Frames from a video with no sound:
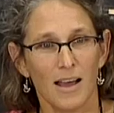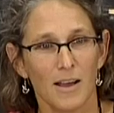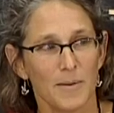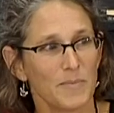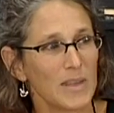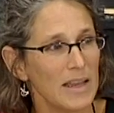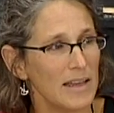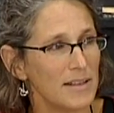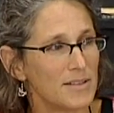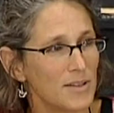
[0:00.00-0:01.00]
um,
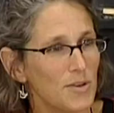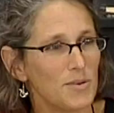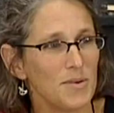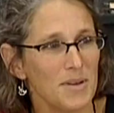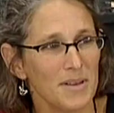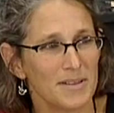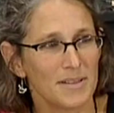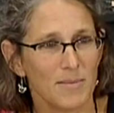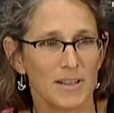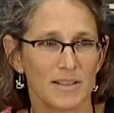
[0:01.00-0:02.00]
and so
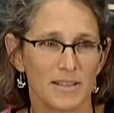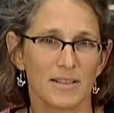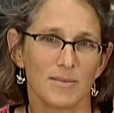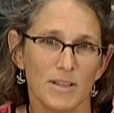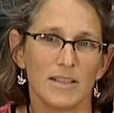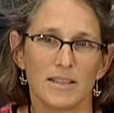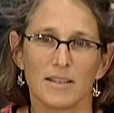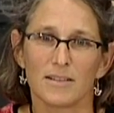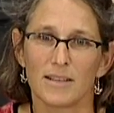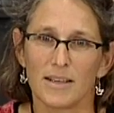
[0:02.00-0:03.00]
somebody said to me the
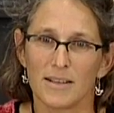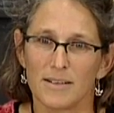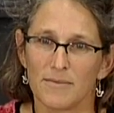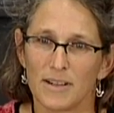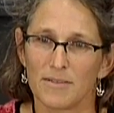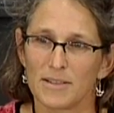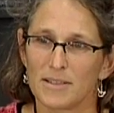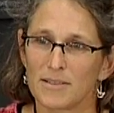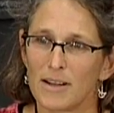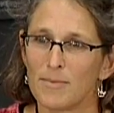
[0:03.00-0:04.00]
other day when I was
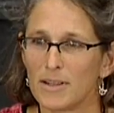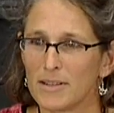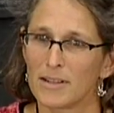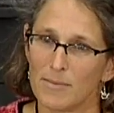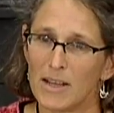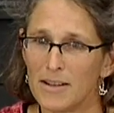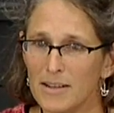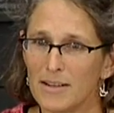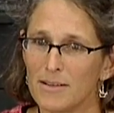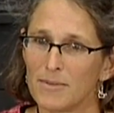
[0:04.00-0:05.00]
describing that I was going to come down
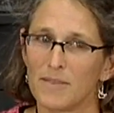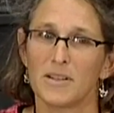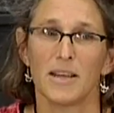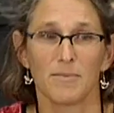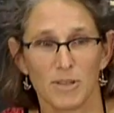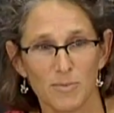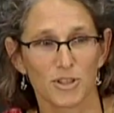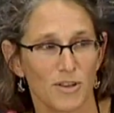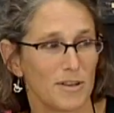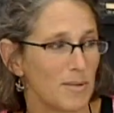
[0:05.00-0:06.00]
here, and we have 10 people
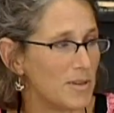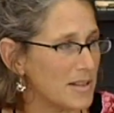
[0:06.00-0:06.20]
showing up